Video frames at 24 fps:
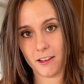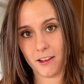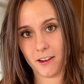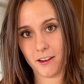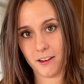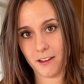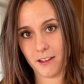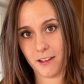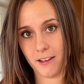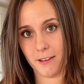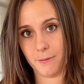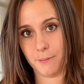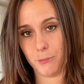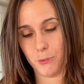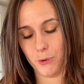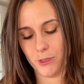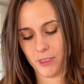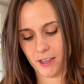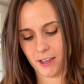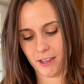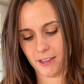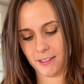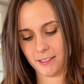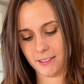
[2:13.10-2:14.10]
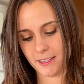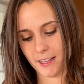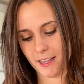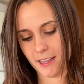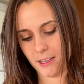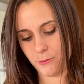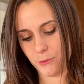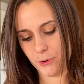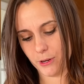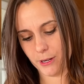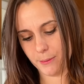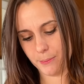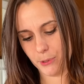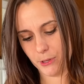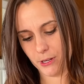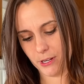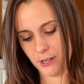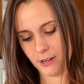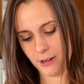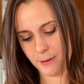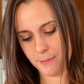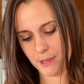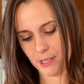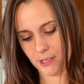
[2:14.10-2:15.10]
our cup with ice and we're gonna put in
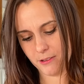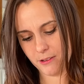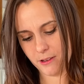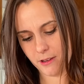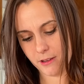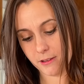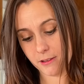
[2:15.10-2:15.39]
our milk.